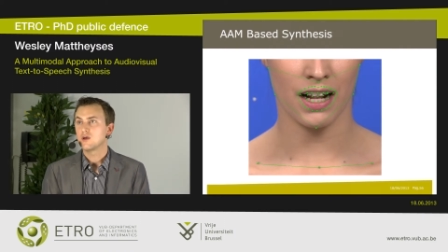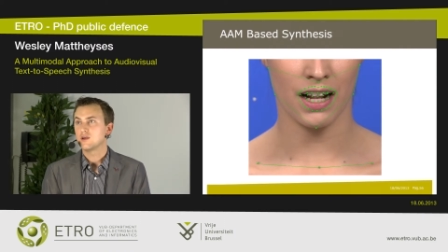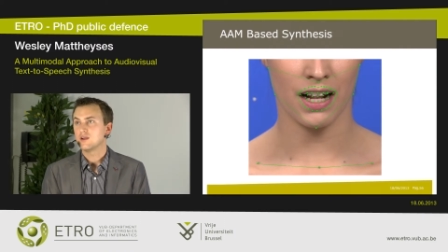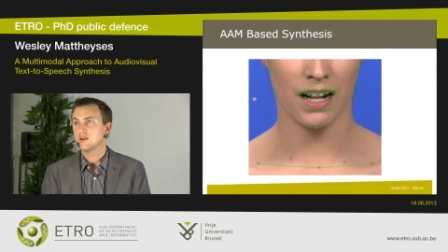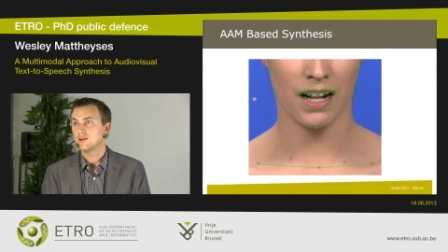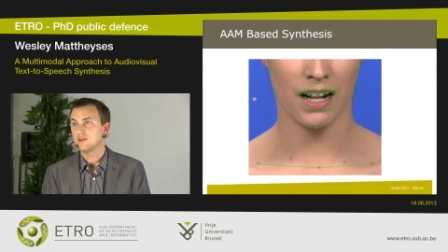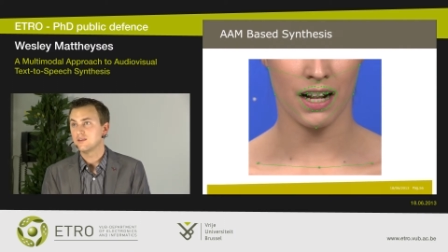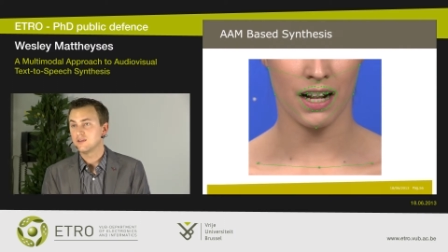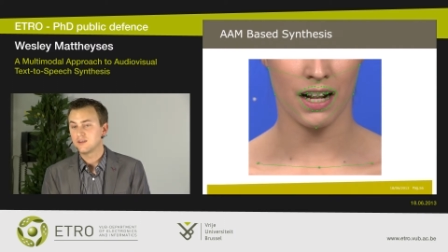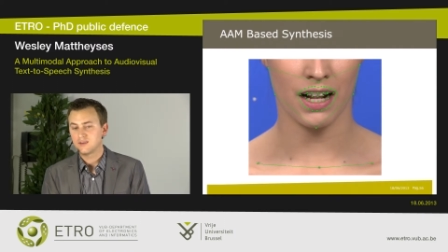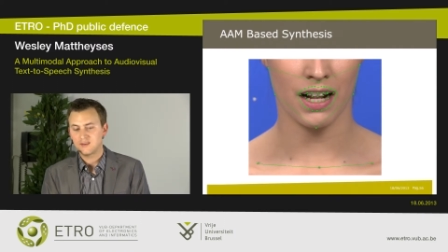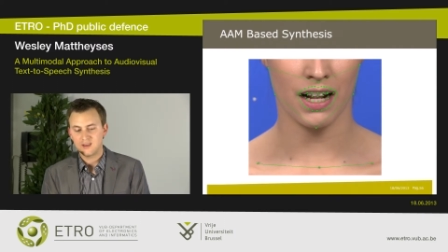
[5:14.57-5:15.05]

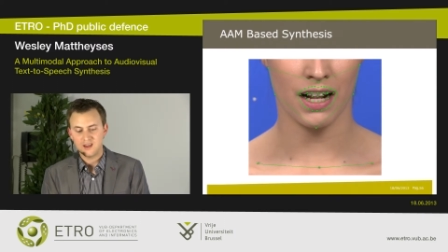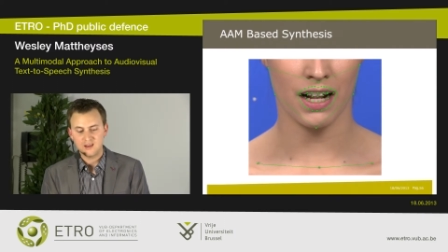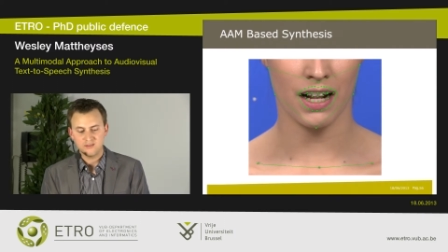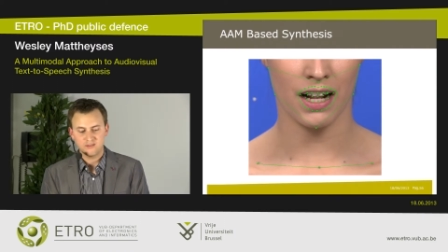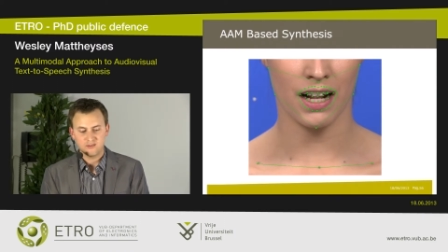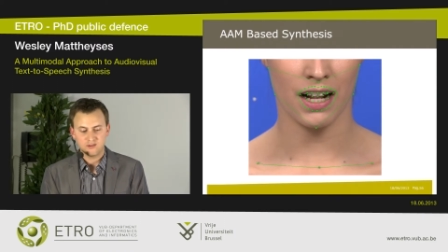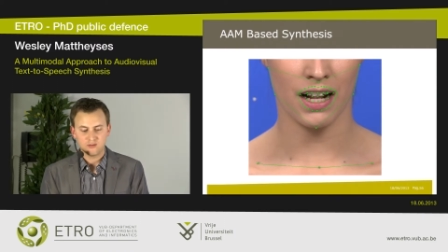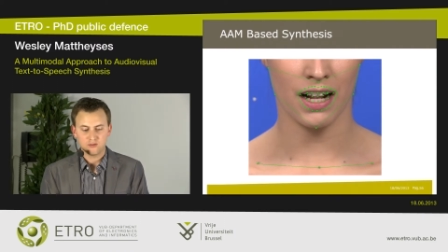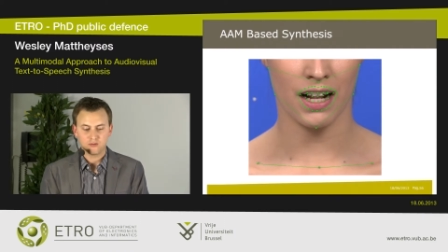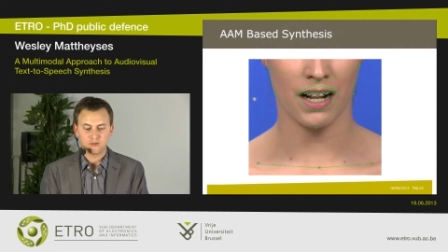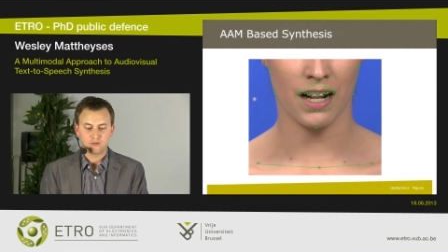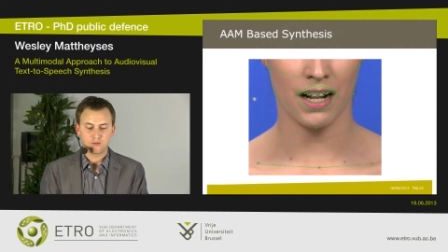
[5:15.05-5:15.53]

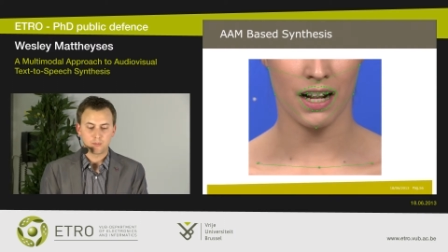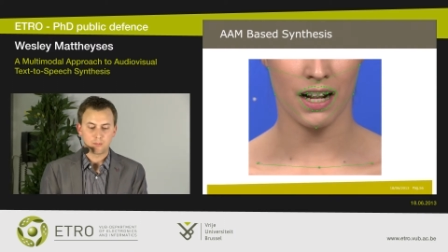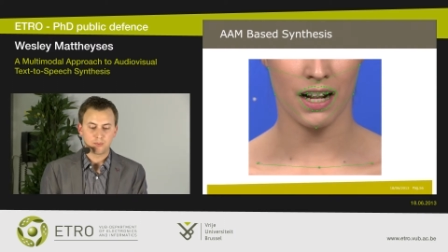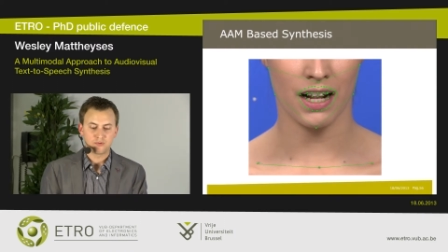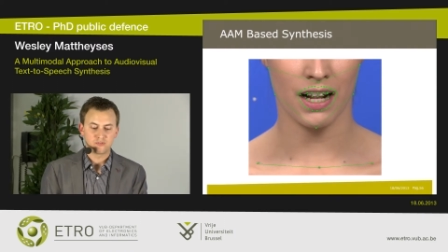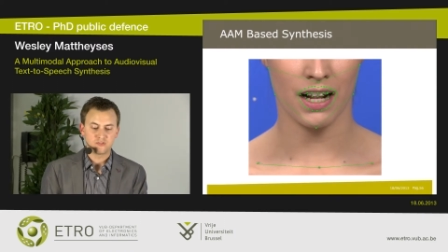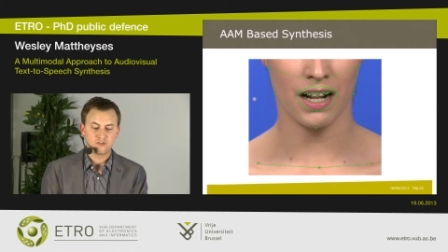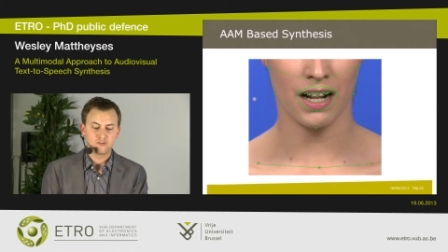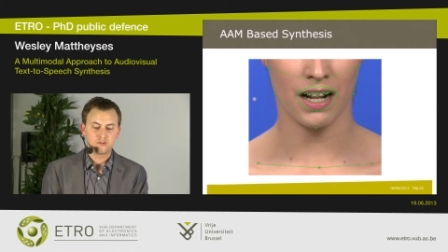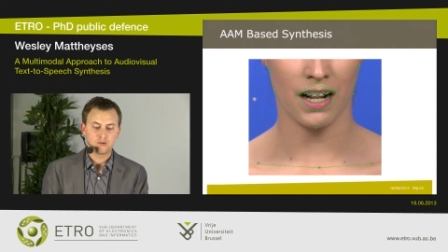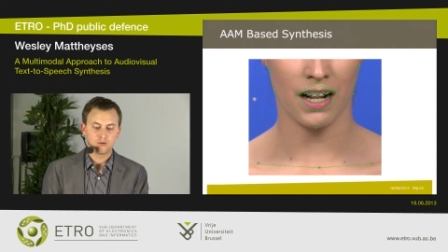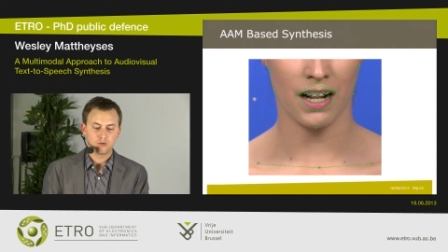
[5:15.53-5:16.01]
indicating the
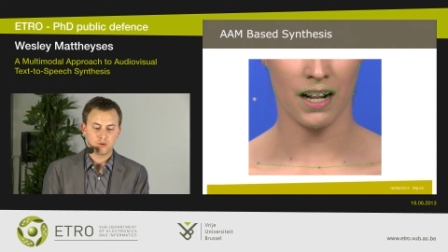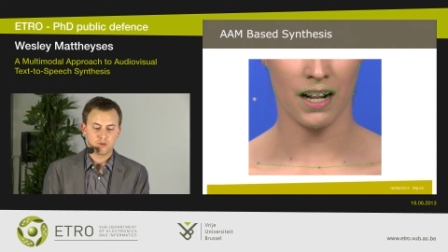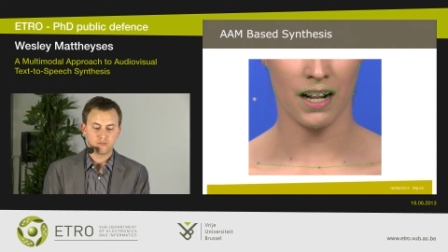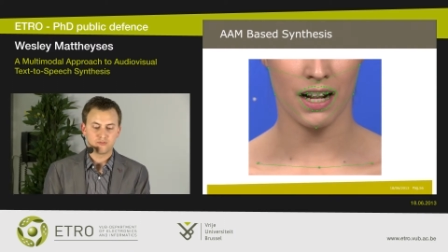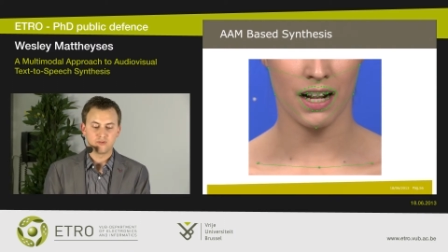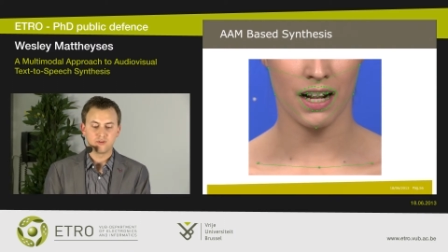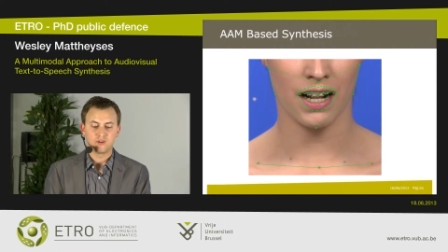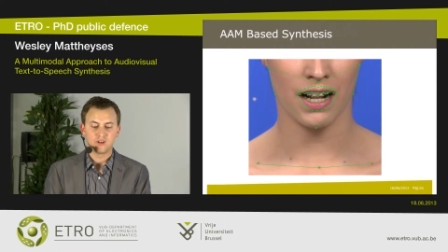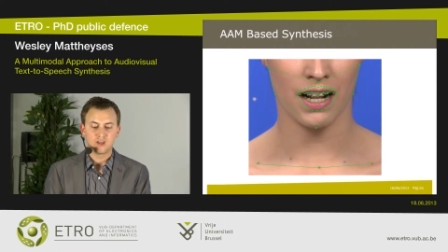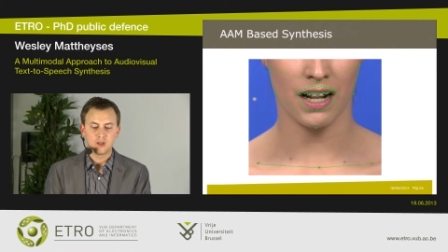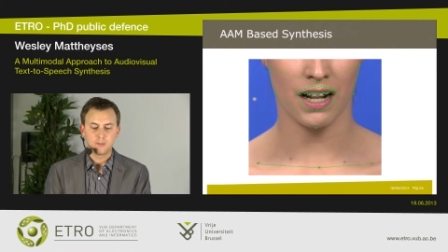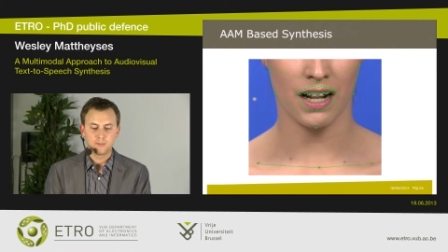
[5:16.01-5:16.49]
position of
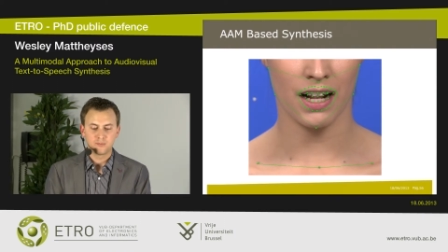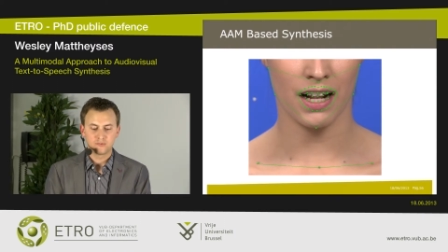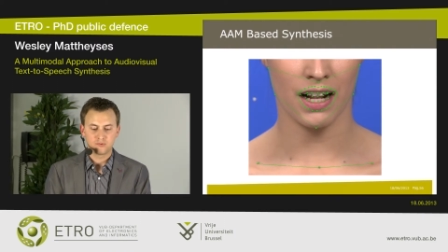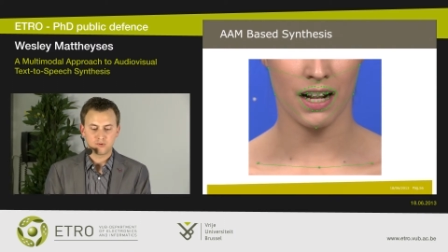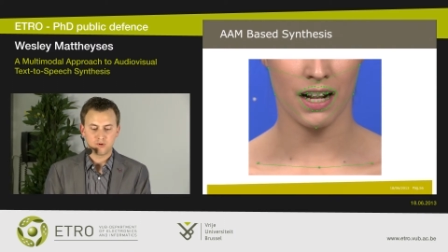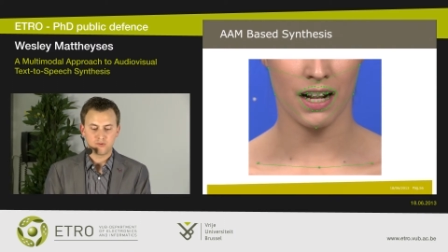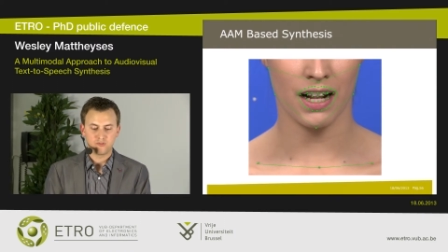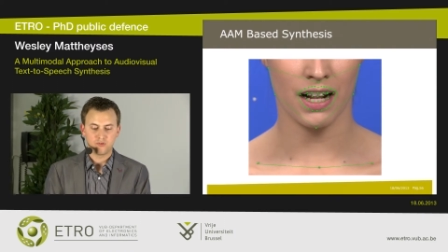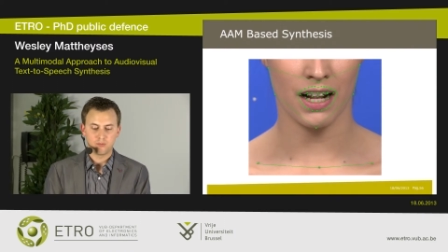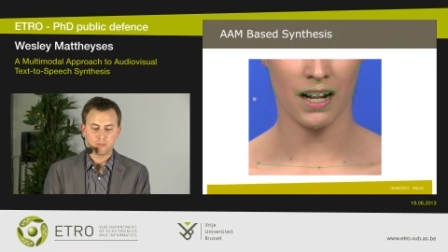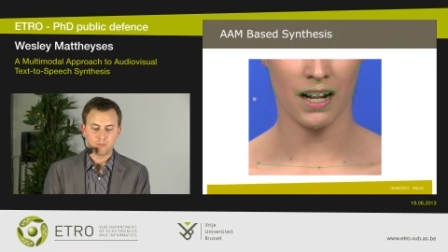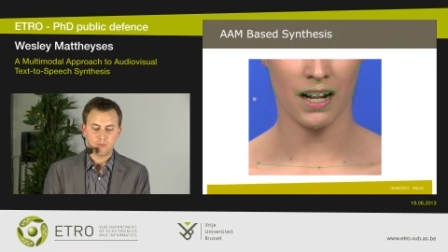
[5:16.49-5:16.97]
the lips,
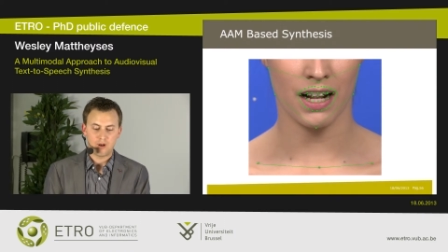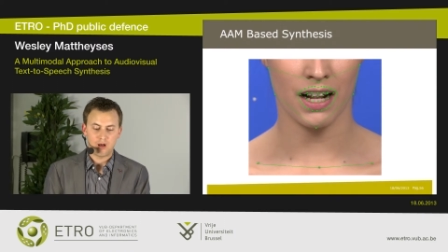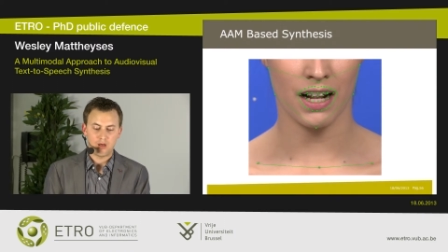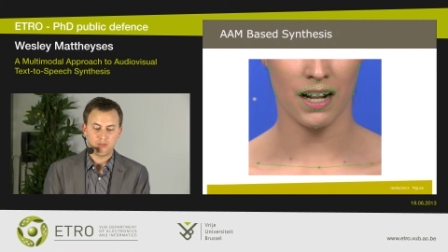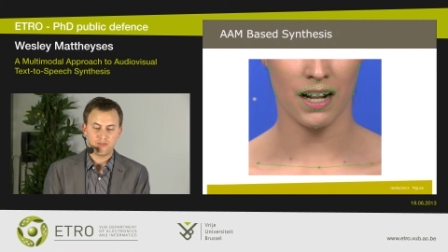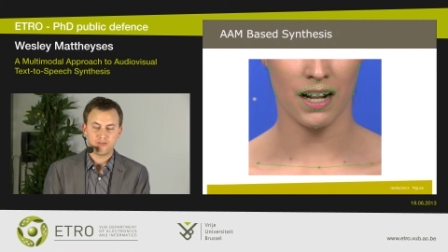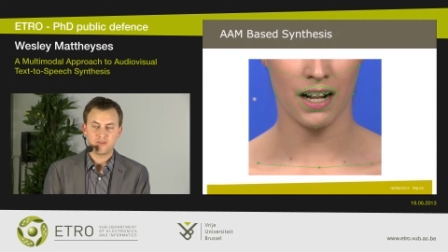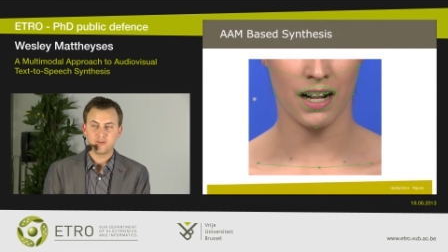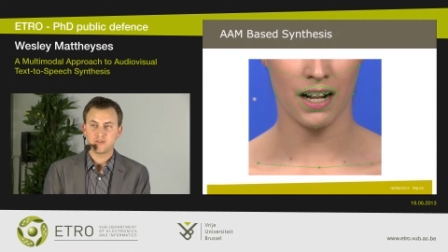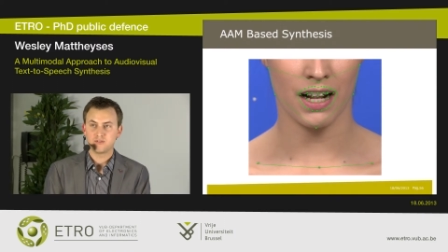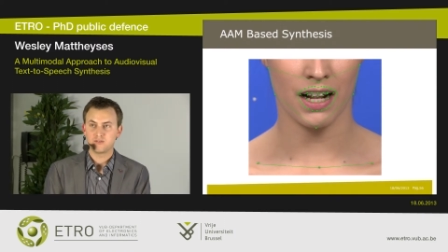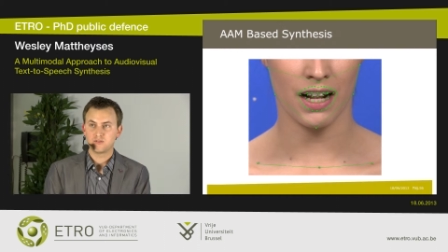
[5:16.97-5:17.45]
of the
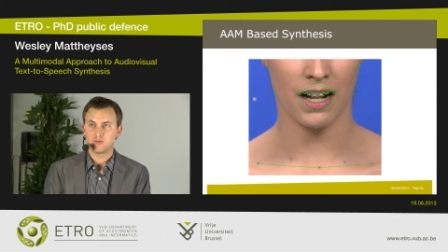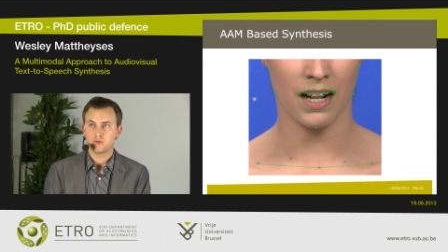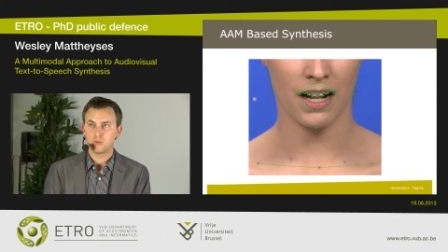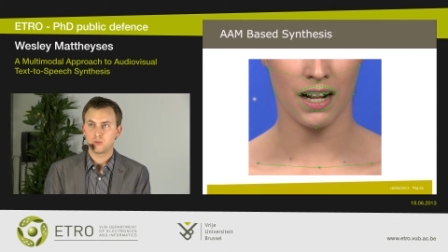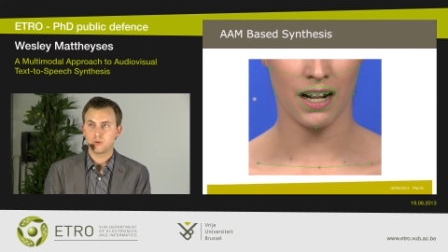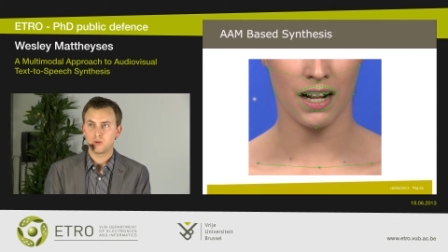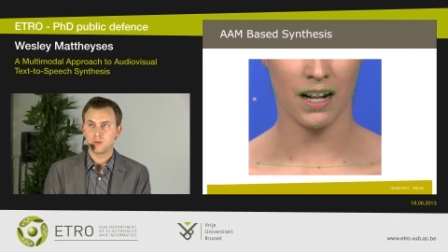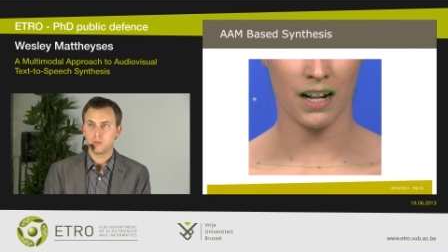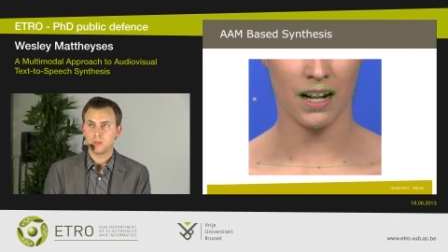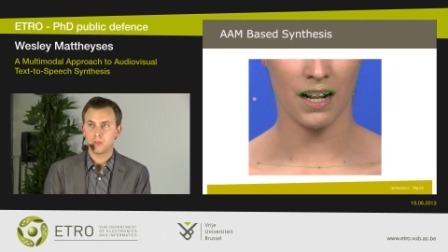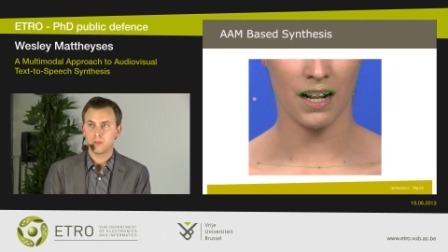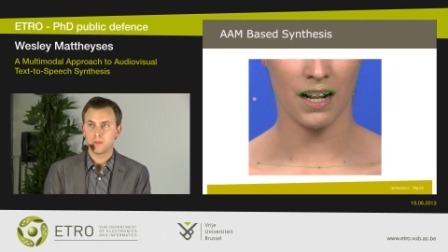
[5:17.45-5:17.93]
mouth, and
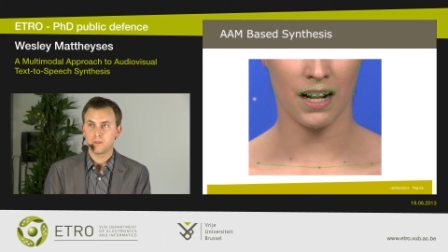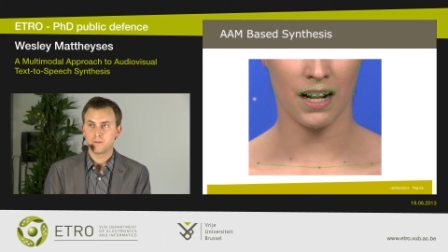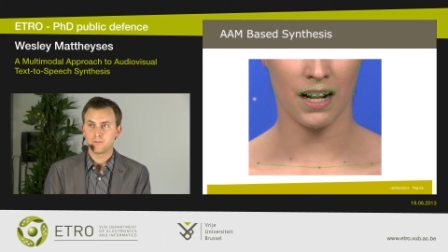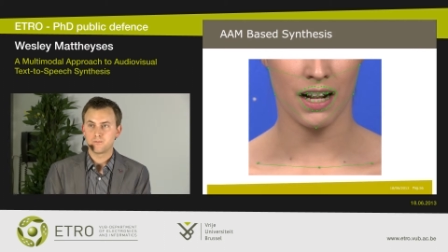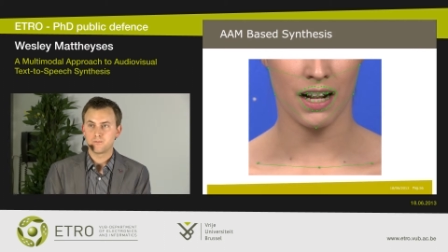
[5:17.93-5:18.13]
so on.